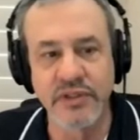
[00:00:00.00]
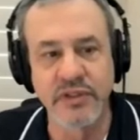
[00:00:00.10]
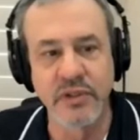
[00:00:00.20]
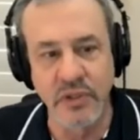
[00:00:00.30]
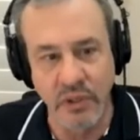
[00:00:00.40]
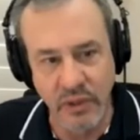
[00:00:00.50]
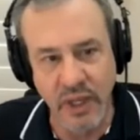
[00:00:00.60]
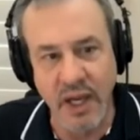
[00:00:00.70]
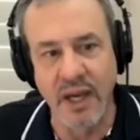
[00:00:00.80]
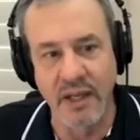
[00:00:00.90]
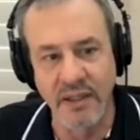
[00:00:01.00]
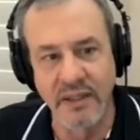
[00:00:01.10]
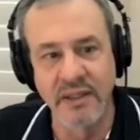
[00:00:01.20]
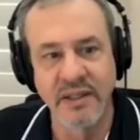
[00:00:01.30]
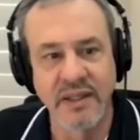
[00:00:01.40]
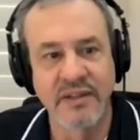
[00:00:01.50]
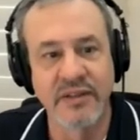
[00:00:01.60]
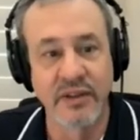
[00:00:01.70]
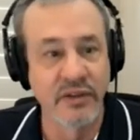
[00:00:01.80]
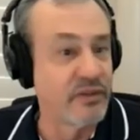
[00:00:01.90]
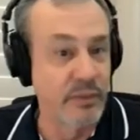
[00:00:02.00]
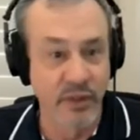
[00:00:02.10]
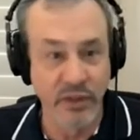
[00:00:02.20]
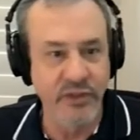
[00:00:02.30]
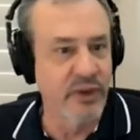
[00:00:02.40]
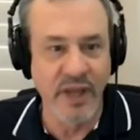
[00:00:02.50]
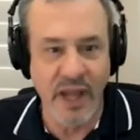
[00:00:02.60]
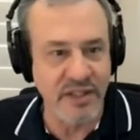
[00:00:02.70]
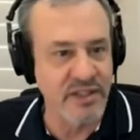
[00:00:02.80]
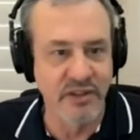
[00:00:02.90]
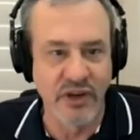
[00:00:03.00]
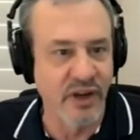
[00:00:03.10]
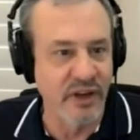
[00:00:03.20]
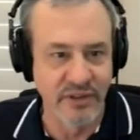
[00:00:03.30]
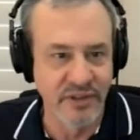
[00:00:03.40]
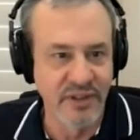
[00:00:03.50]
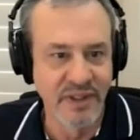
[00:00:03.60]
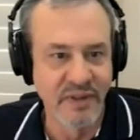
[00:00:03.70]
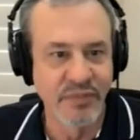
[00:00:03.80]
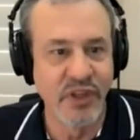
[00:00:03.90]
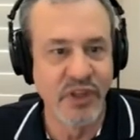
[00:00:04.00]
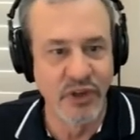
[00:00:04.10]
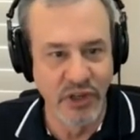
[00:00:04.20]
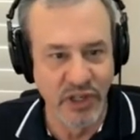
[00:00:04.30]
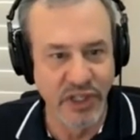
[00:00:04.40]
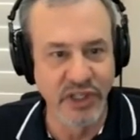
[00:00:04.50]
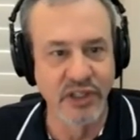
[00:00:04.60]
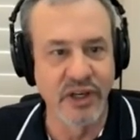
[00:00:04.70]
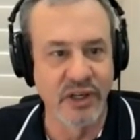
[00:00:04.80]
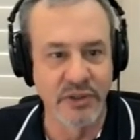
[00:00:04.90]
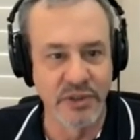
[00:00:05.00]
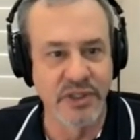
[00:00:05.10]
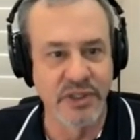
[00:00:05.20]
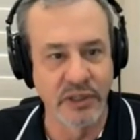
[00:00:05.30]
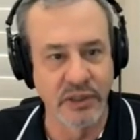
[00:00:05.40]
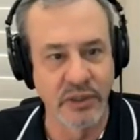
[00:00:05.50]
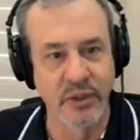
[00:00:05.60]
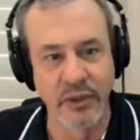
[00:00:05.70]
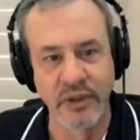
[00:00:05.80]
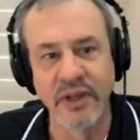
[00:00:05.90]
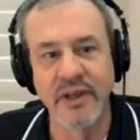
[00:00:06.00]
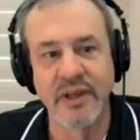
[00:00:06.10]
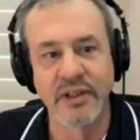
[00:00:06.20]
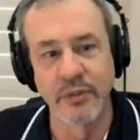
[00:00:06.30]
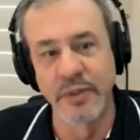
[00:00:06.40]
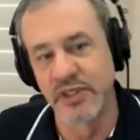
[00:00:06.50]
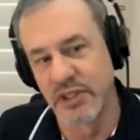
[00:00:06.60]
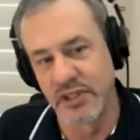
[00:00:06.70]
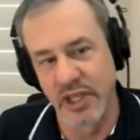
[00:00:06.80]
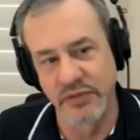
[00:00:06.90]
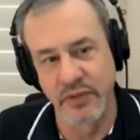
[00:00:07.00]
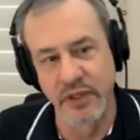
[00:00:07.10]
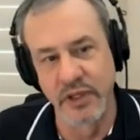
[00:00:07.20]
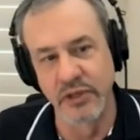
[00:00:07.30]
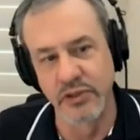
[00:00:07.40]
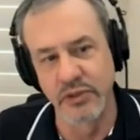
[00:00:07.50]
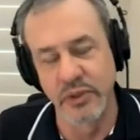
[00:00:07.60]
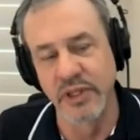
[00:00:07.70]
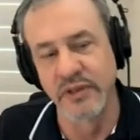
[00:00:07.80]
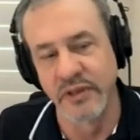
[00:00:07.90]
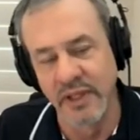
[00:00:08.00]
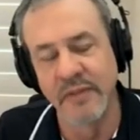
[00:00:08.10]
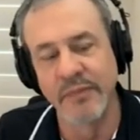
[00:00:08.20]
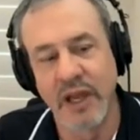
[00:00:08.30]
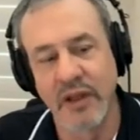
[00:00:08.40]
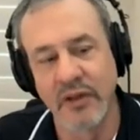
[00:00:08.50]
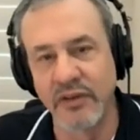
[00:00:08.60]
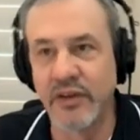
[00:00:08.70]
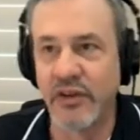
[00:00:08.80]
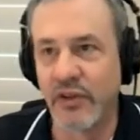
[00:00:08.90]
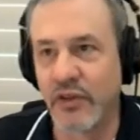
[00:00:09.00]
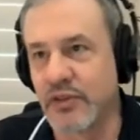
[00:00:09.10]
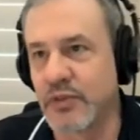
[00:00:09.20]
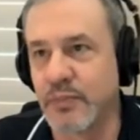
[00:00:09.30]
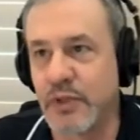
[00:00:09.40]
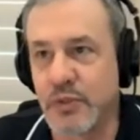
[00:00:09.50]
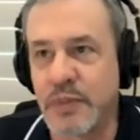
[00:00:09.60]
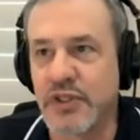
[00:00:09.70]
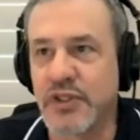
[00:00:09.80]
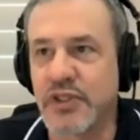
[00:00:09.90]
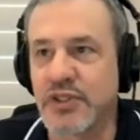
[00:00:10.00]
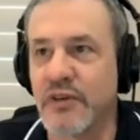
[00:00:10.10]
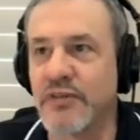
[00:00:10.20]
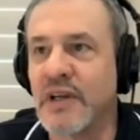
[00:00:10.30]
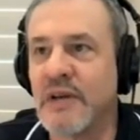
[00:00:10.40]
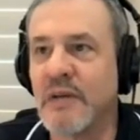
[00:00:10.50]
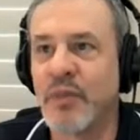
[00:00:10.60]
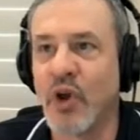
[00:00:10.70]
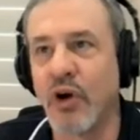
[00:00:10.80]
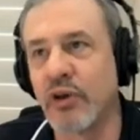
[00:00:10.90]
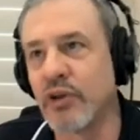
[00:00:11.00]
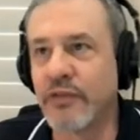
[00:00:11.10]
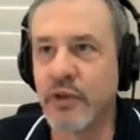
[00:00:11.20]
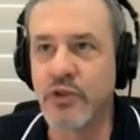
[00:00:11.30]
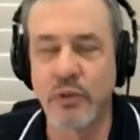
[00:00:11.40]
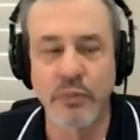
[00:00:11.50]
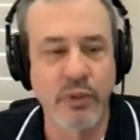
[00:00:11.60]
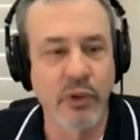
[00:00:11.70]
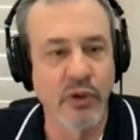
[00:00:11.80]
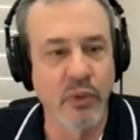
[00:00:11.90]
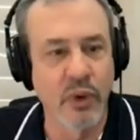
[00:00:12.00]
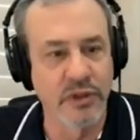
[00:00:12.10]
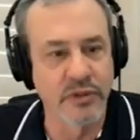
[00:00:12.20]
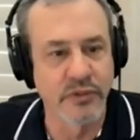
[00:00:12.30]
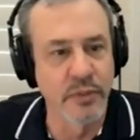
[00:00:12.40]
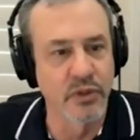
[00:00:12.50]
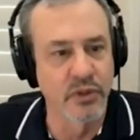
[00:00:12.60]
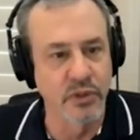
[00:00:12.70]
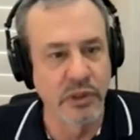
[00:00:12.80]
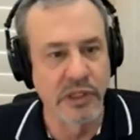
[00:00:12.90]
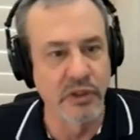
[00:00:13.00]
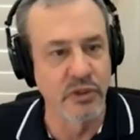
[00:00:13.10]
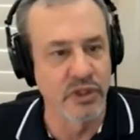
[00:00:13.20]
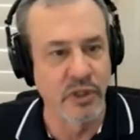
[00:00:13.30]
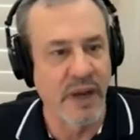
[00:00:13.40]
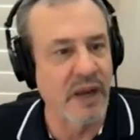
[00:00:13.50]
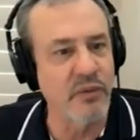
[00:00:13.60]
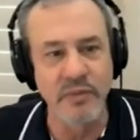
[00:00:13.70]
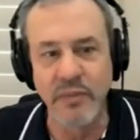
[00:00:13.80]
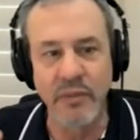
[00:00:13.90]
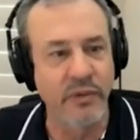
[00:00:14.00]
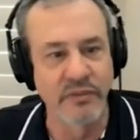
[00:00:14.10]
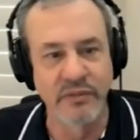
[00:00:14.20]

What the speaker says: there's a lot that the military hasn't taught you that you're going to need to understand and learn to be successful in industry. And this business of all your future employer wants from you is good leadership. I remember